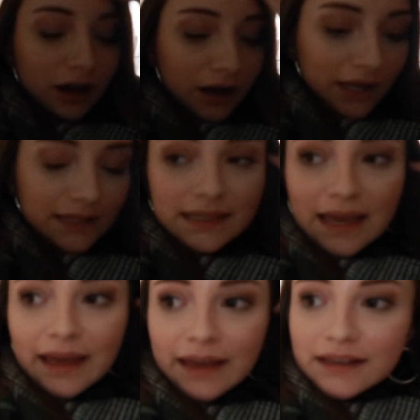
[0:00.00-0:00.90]
guys,
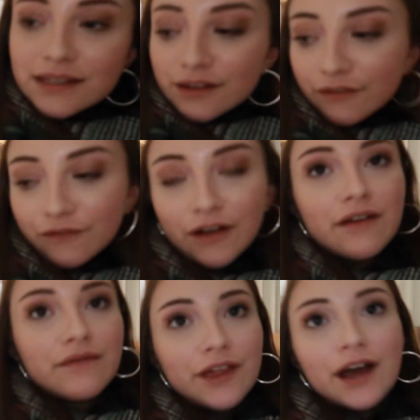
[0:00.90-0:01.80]
it is
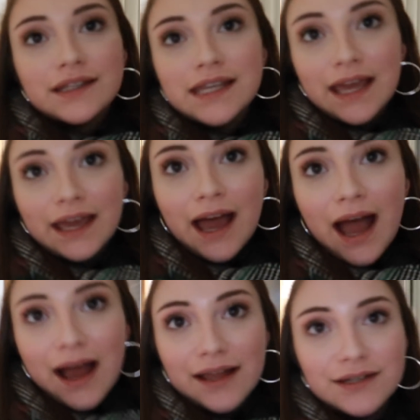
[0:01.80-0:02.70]
5:30
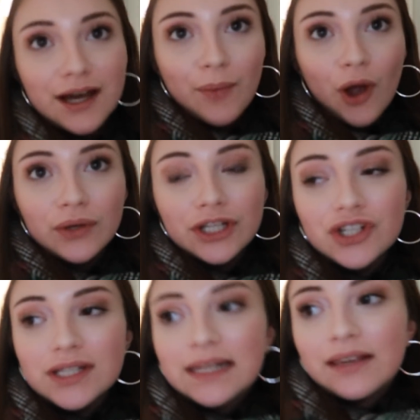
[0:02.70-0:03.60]
and I'm only
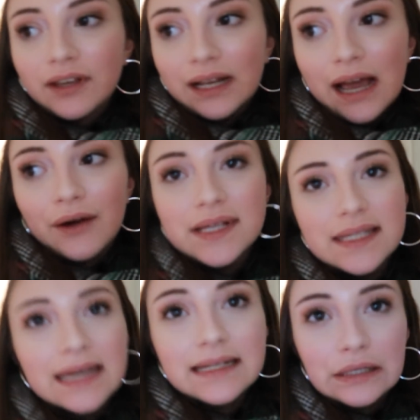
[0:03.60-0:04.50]
just leaving now. I
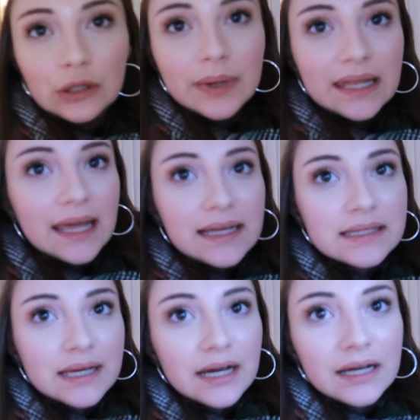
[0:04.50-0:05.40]
stayed a little bit
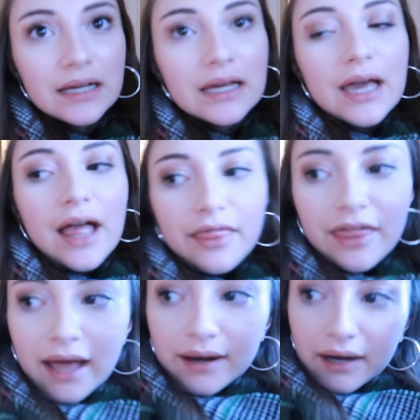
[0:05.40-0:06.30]
later
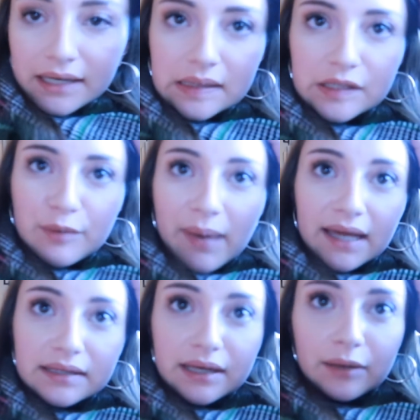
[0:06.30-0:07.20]
than I
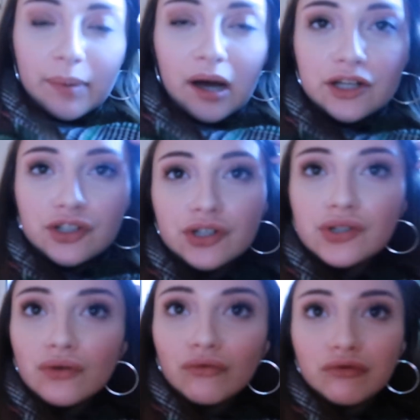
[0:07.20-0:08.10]
anticipated, but I
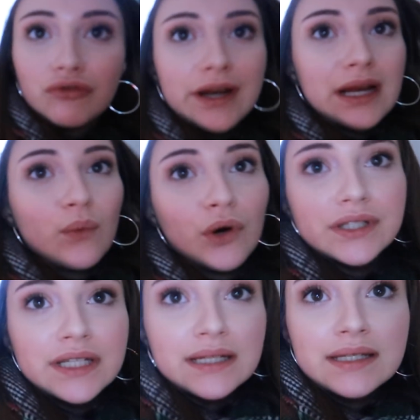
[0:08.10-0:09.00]
just really
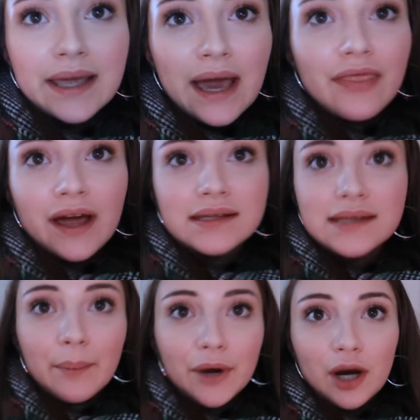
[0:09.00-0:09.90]
wanted to get that
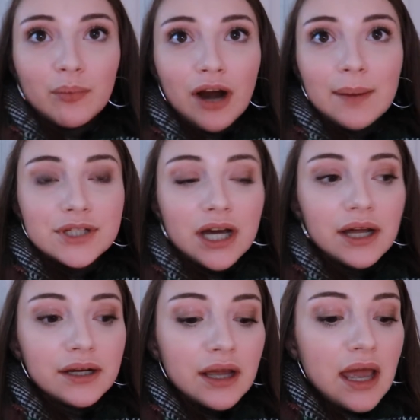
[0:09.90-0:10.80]
seminar prep
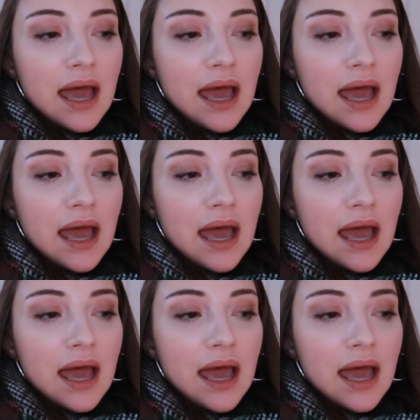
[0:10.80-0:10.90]
done,